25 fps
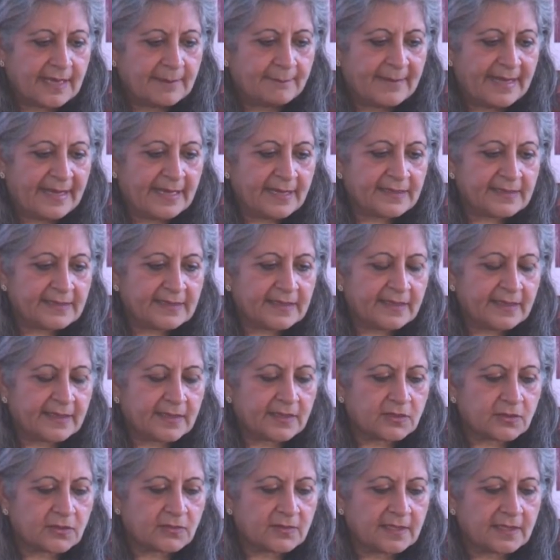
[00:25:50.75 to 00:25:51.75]
melting
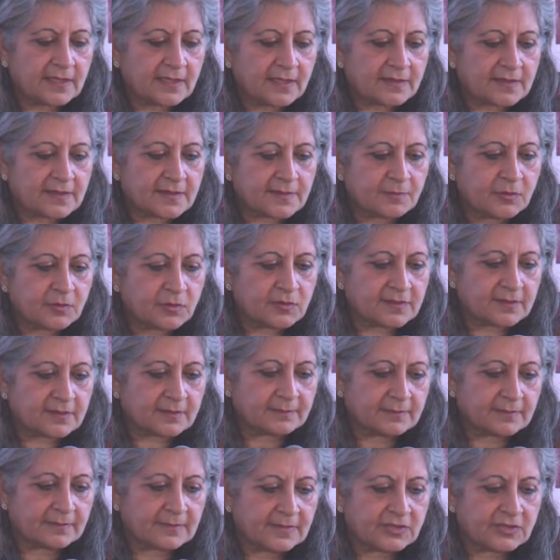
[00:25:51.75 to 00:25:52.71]
into the earth's bosom,